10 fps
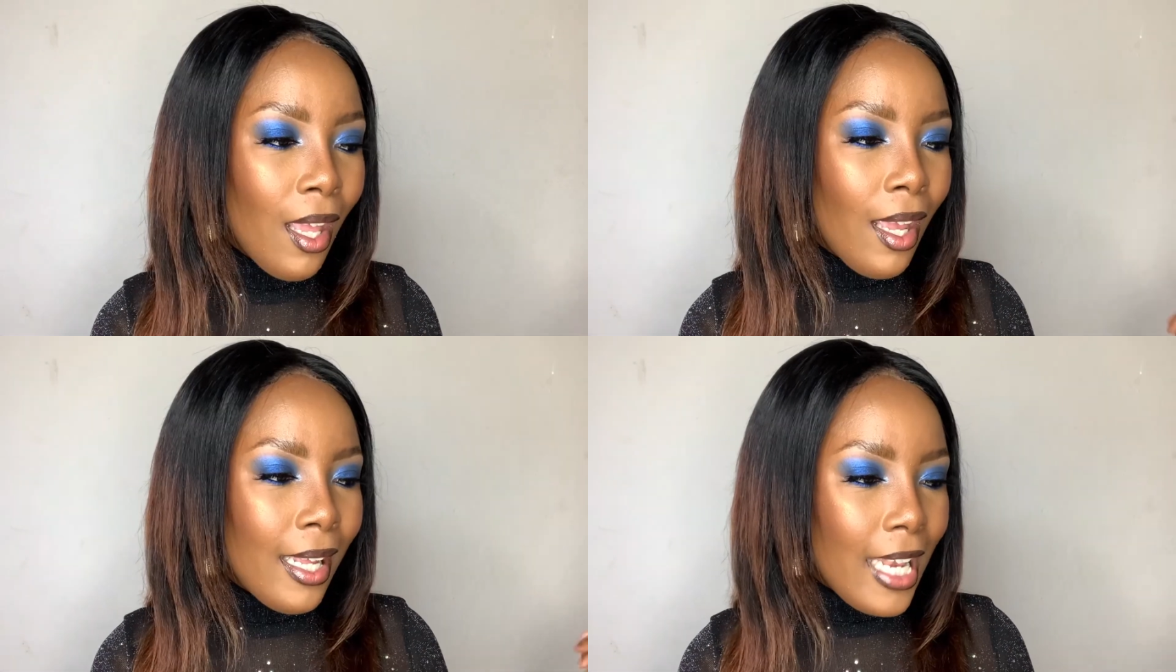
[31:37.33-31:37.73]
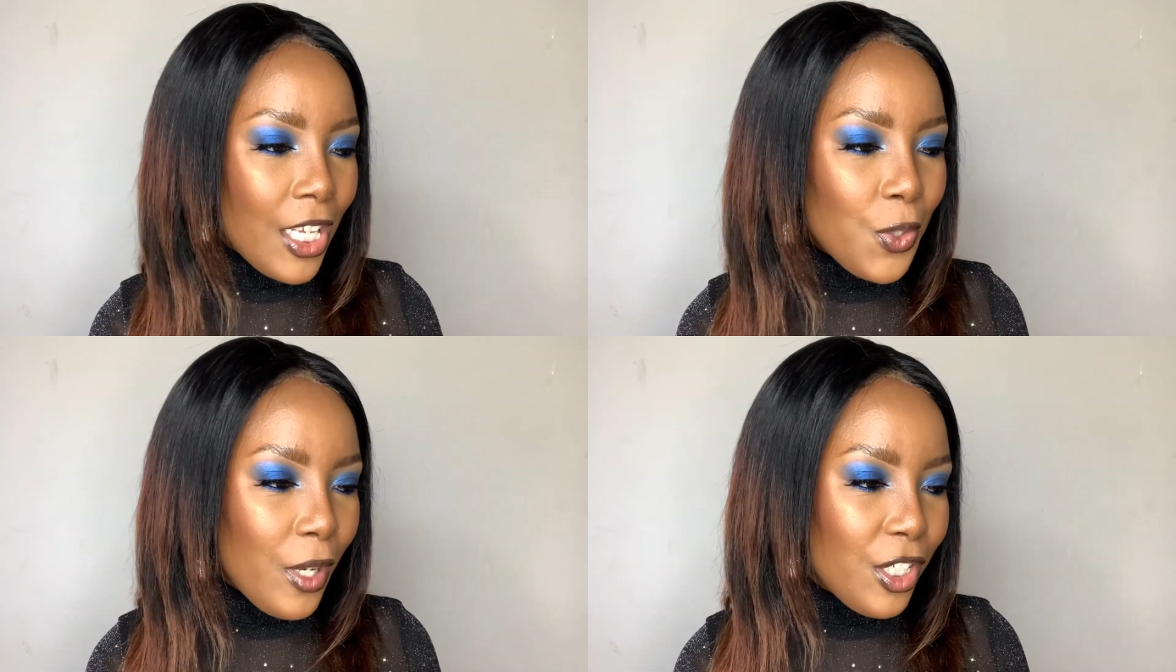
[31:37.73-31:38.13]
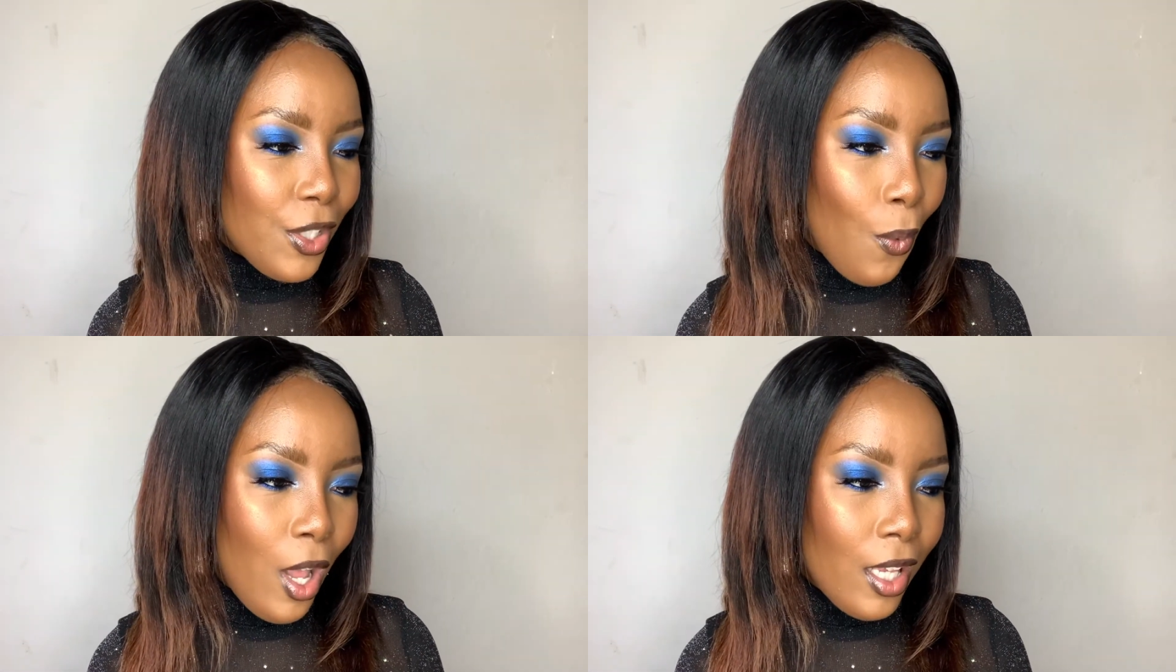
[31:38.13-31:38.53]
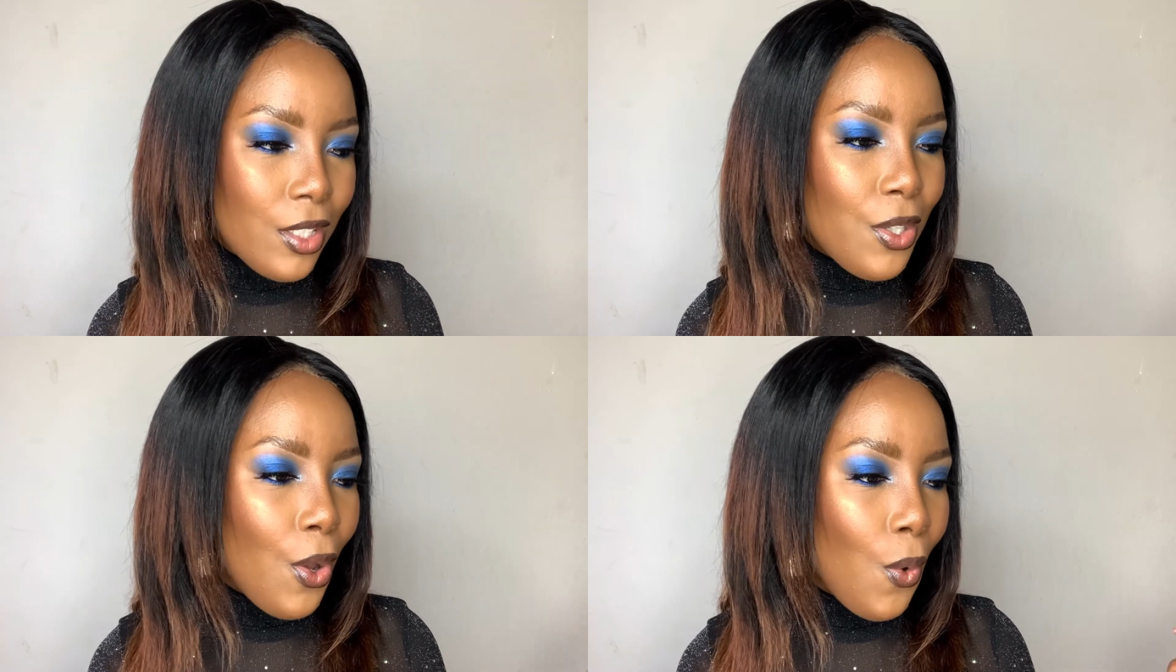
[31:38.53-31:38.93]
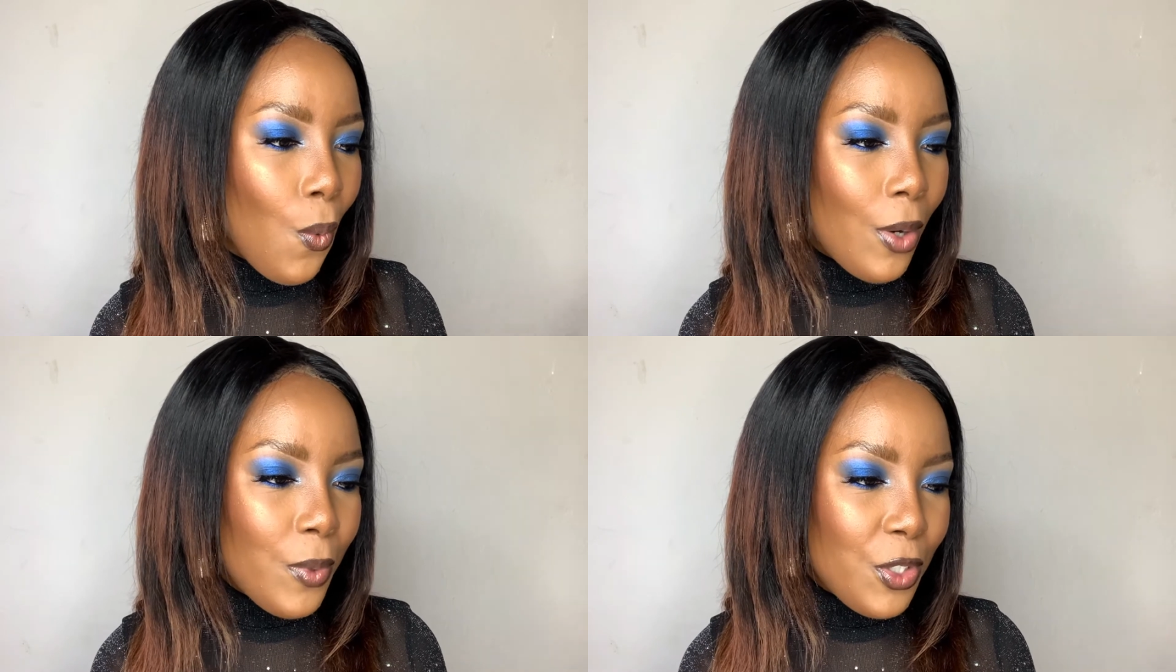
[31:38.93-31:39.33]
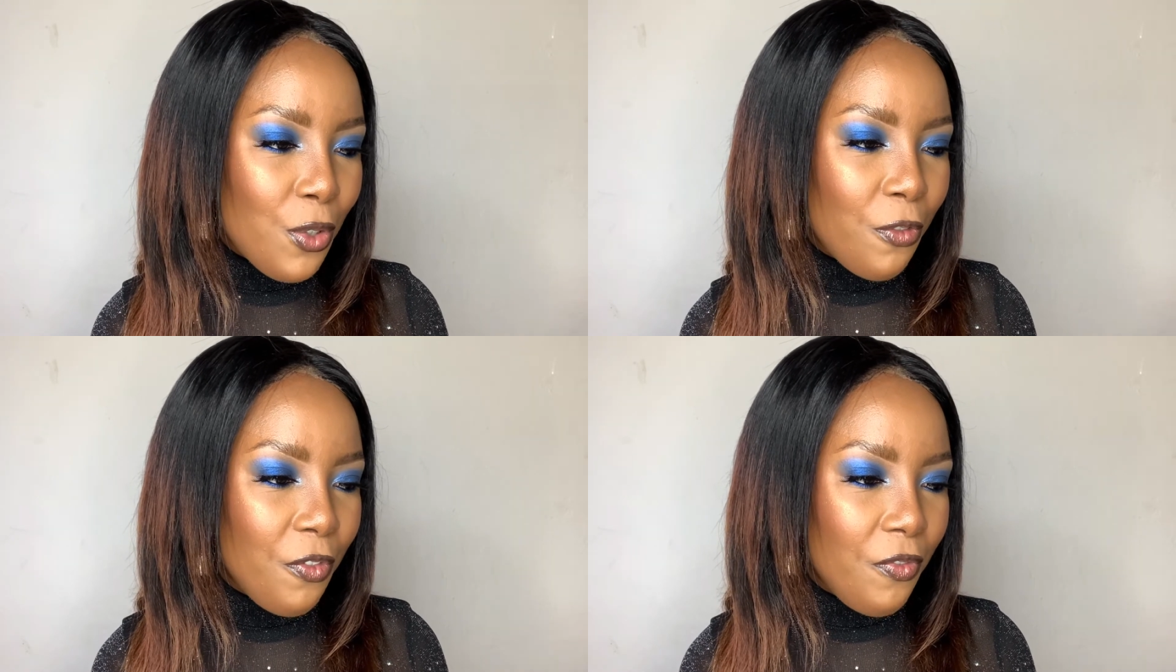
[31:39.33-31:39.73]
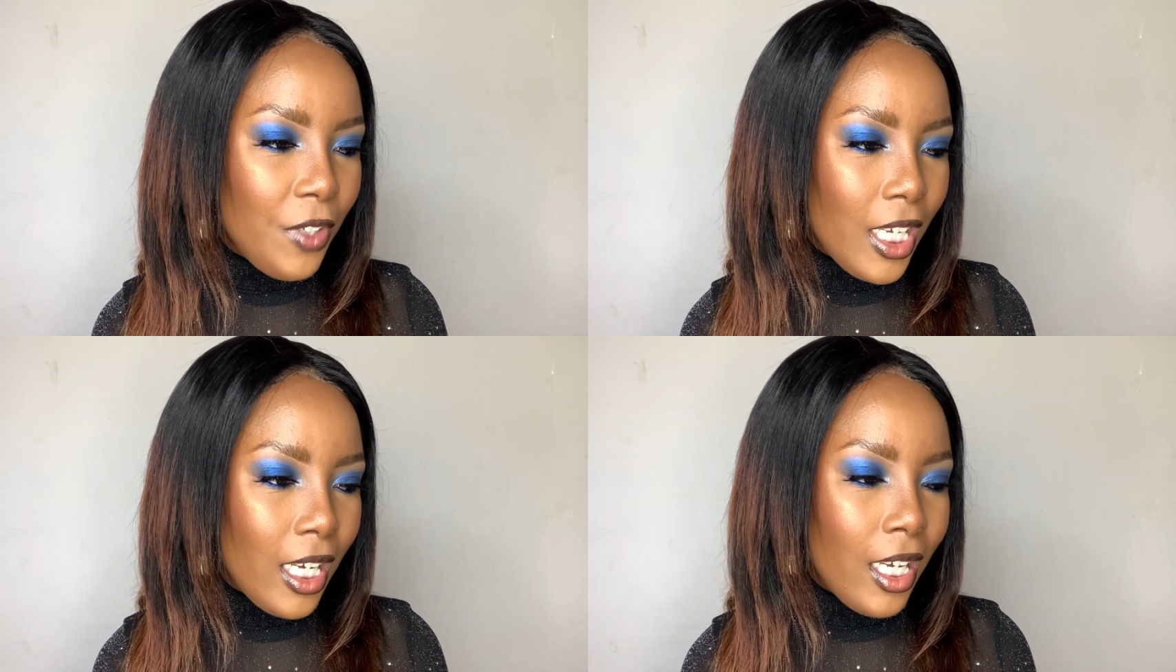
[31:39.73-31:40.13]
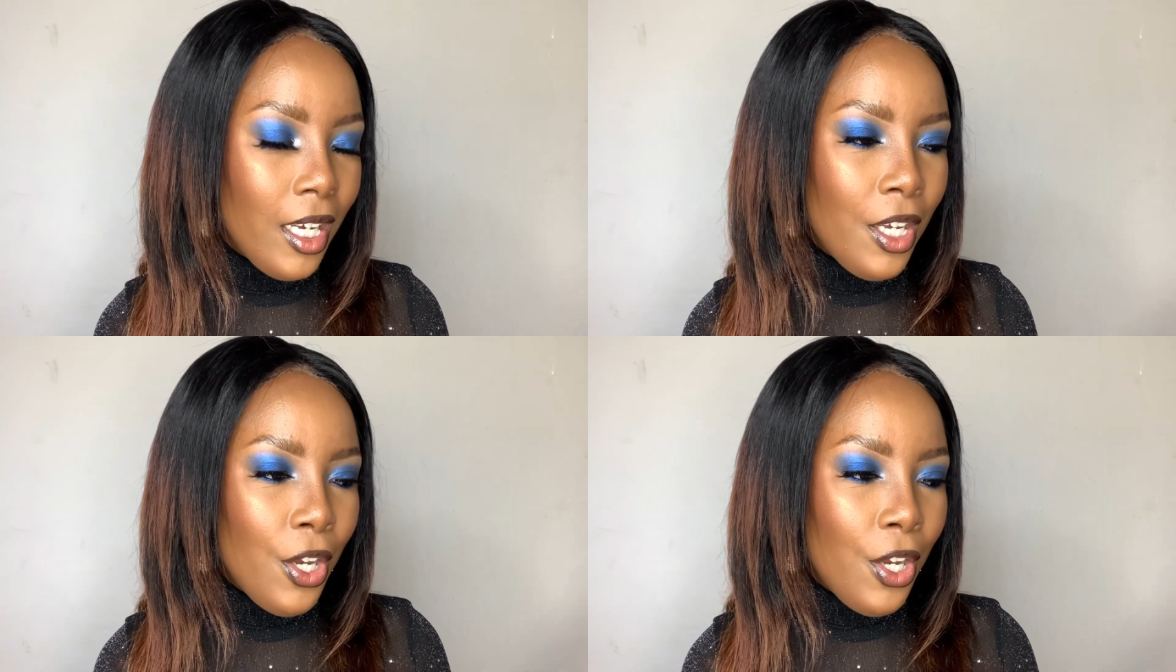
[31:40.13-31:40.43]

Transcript: Next question was, what was your fear